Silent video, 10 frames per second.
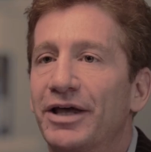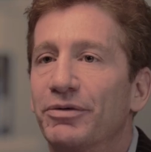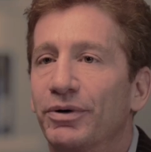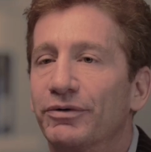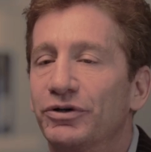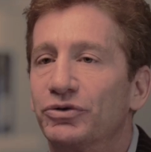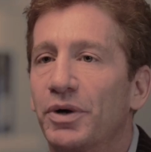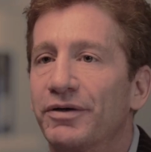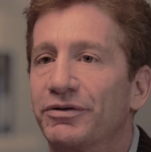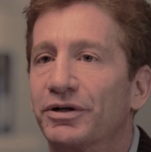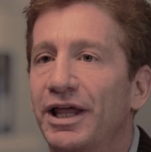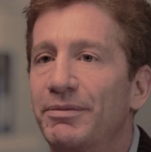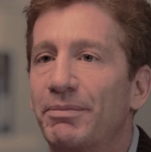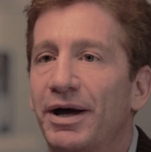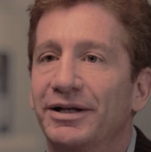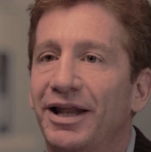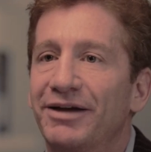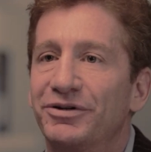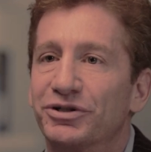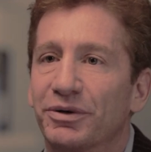and the other person tries to claim on my
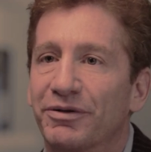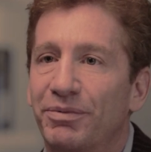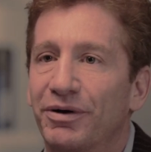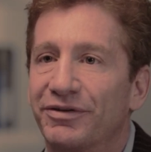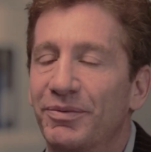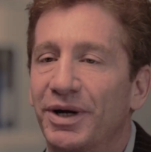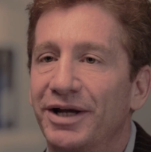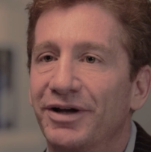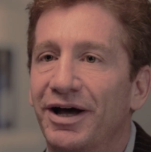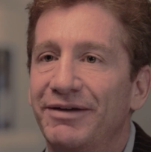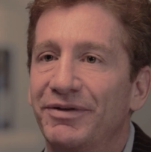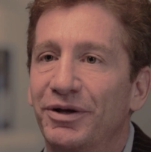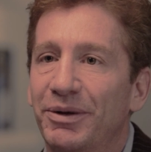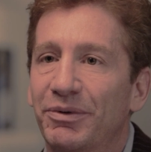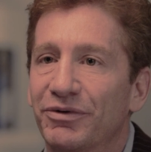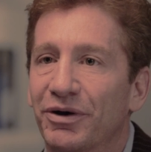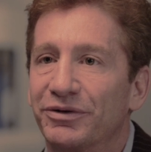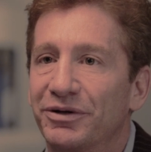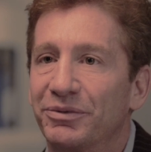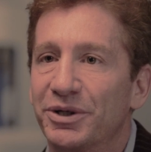life insurance policy when I die, even though he was
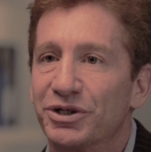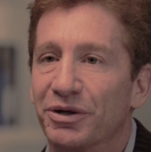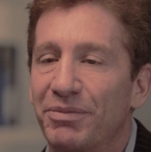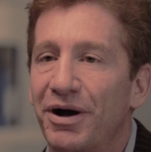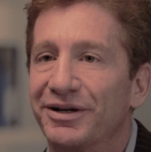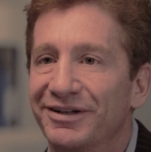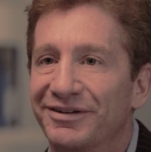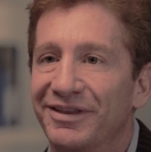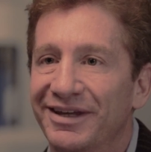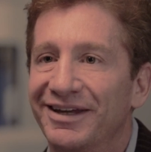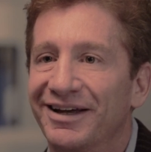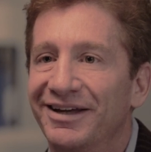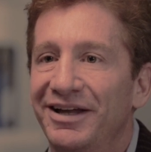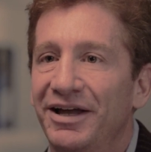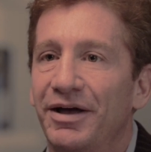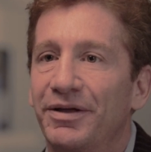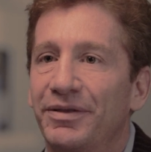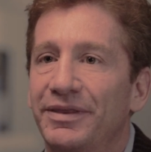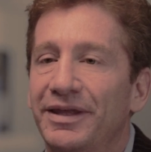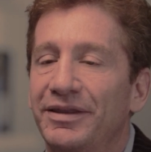not an original party to the uh,
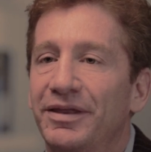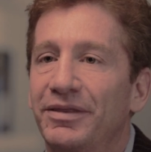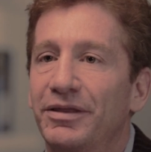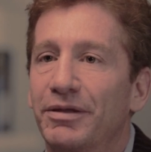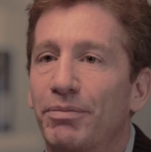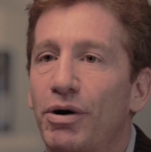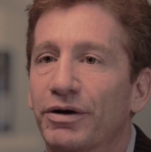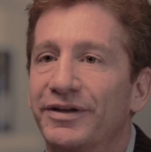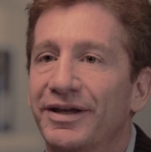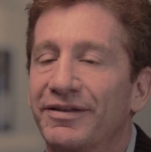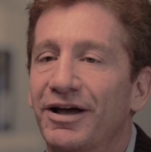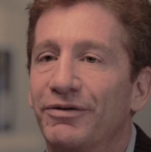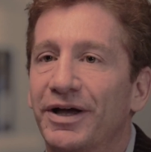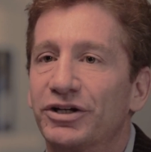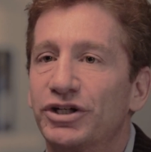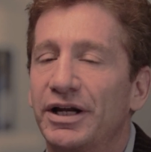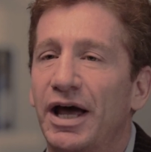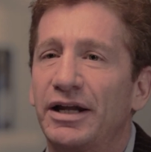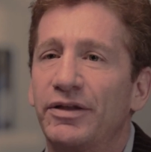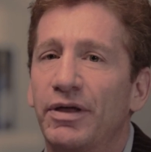uh, the, the the policy itself, actually. And,
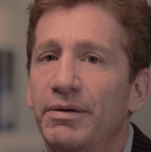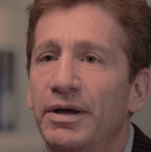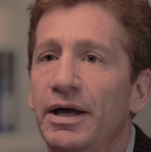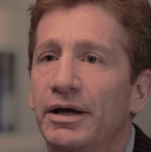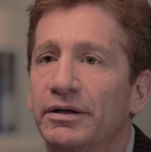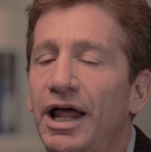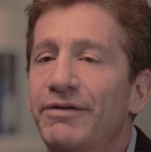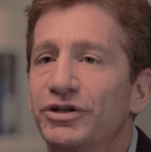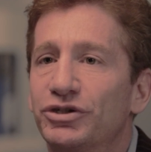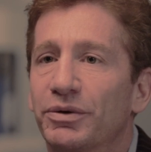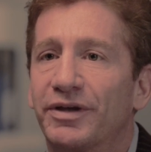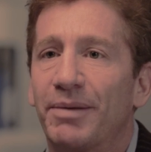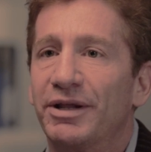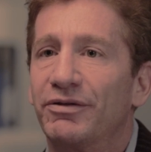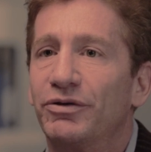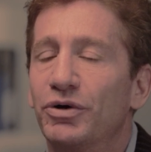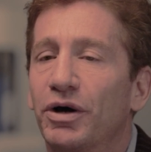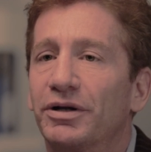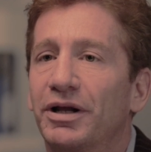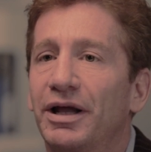and I think life insurance companies do
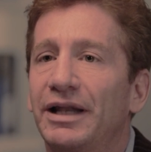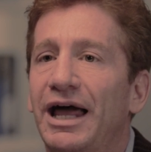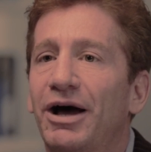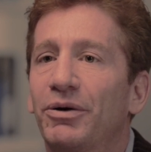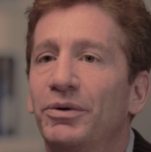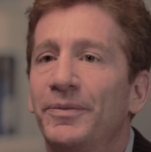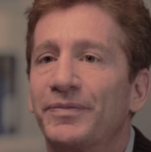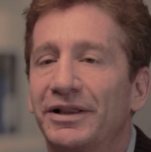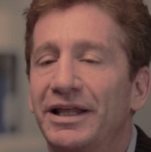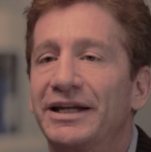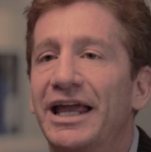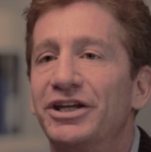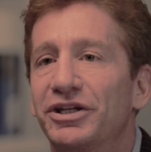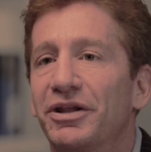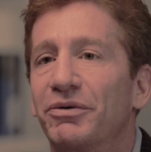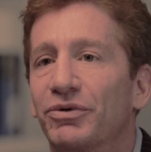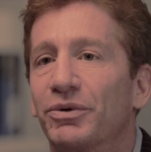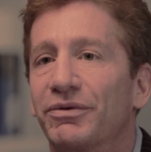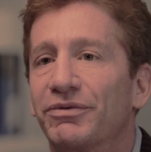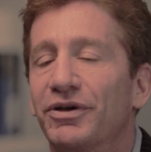not allow litigation in those
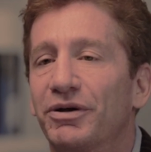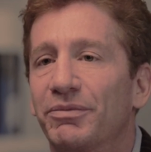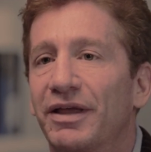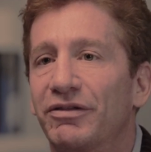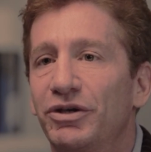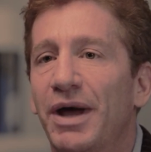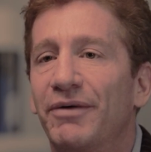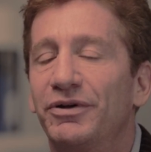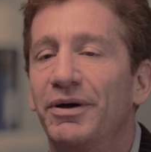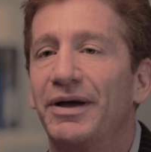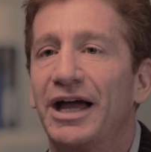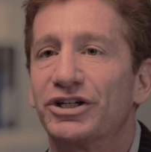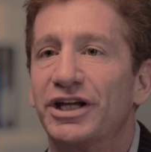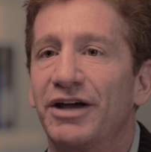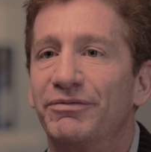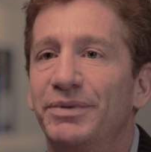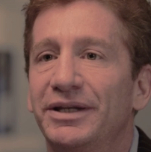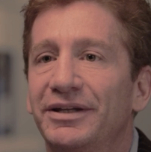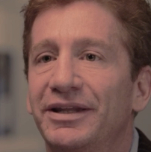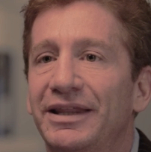sorts of circumstances. You have to actually have
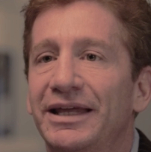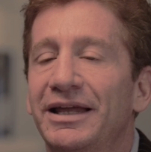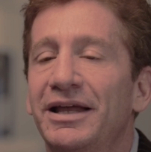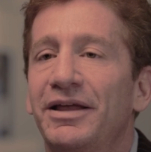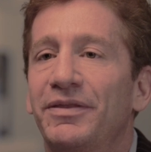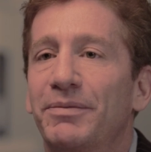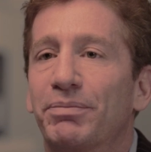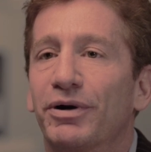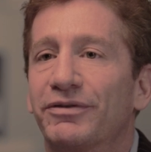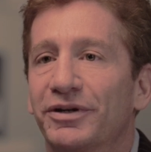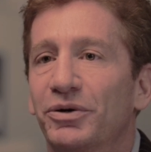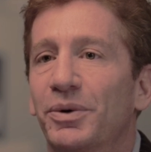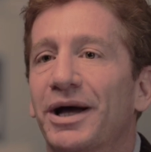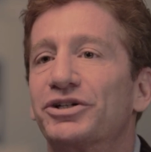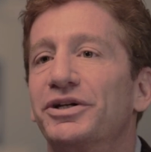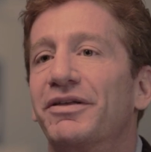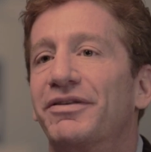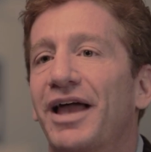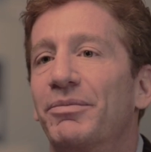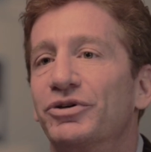been the the person who actually
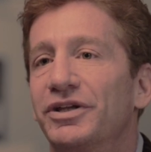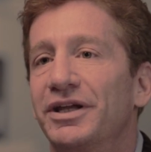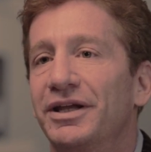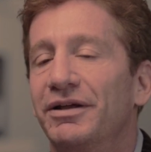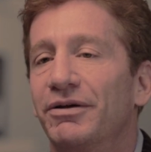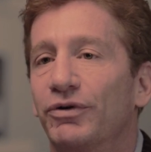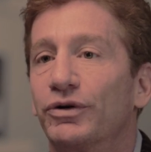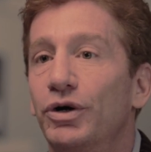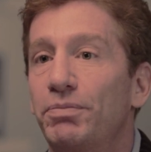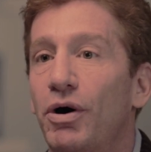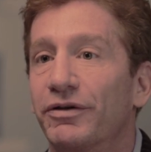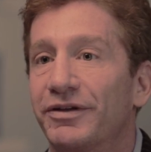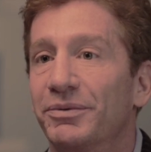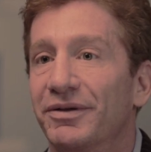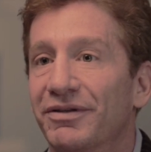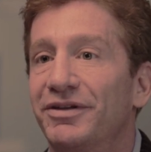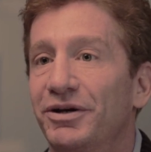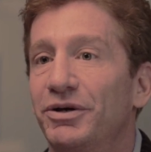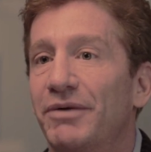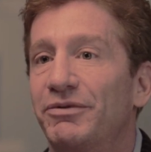established the, uh, for good policy reasons,
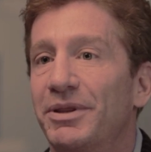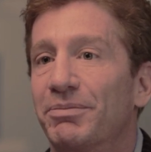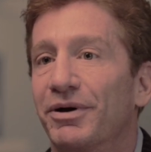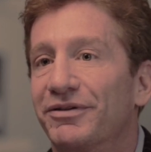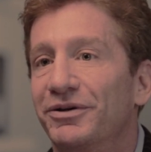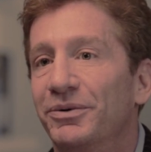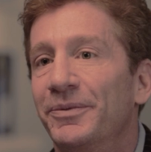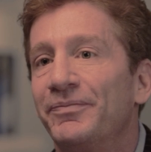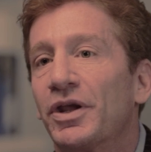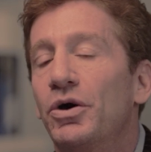you know, you have to be the person who,